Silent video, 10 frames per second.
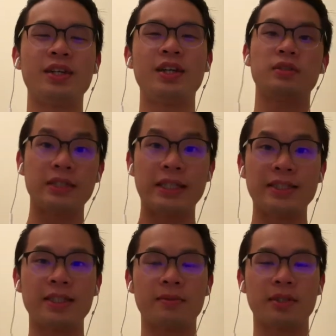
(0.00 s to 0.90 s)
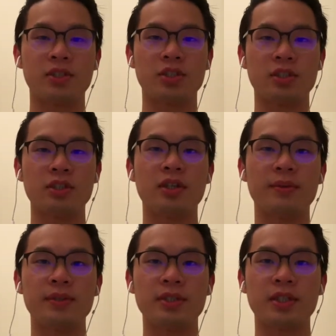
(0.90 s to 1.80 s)
This time last year, I
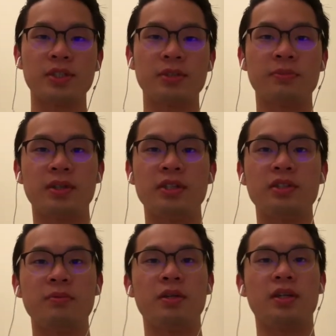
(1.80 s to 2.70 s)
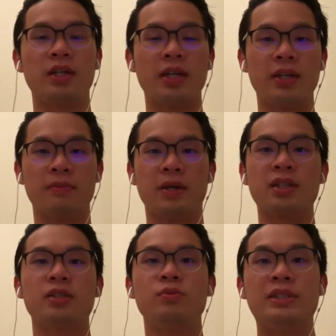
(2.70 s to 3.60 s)
was actually participating in a
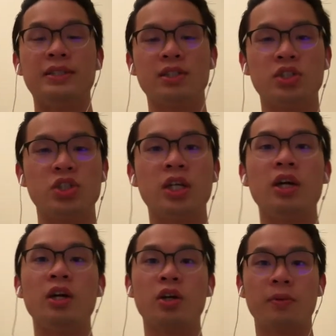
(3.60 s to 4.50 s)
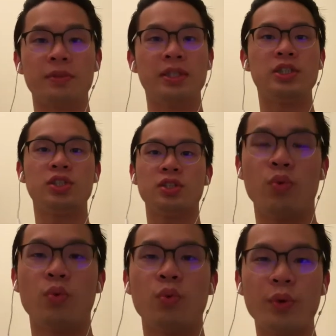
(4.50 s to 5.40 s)
market research competition
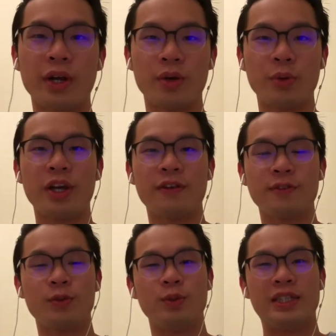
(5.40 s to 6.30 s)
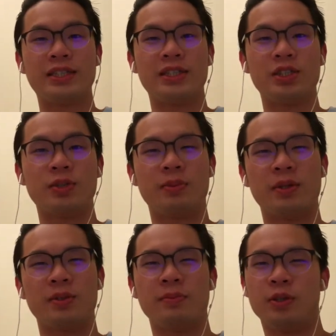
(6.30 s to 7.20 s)
where we have to research
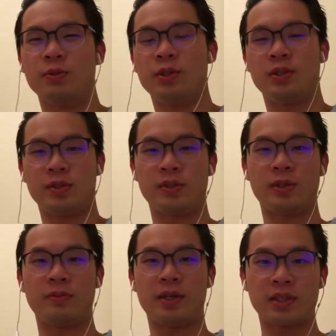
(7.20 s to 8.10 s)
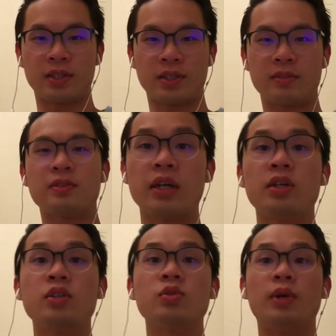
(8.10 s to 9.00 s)
about the Melbourne hotel market
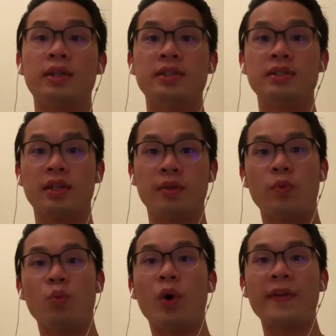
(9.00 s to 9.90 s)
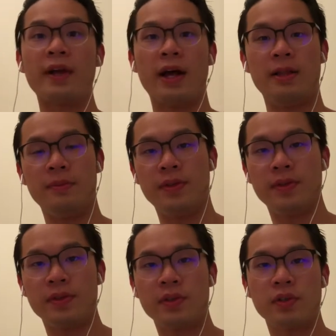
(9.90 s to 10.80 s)
to understand what element
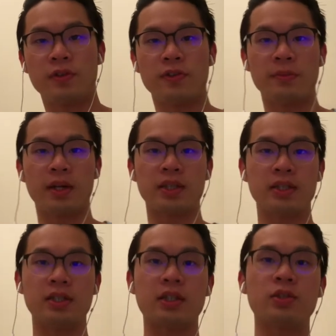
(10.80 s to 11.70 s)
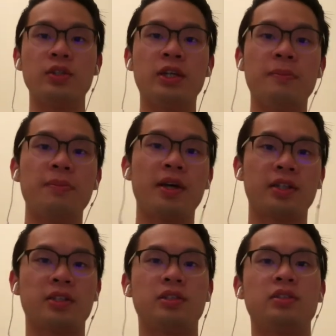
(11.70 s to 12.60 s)
of the market that could impact
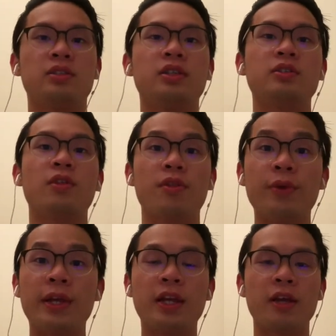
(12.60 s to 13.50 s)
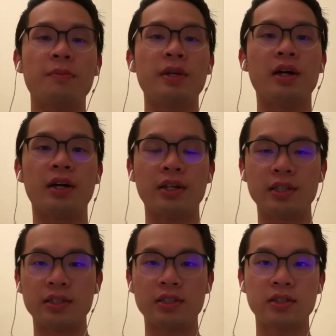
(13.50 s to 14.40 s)
the three
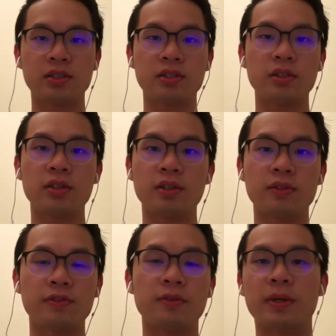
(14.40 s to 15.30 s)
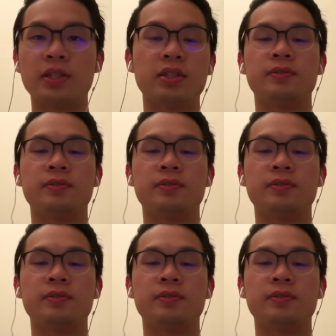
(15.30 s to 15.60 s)
KPIs of the market.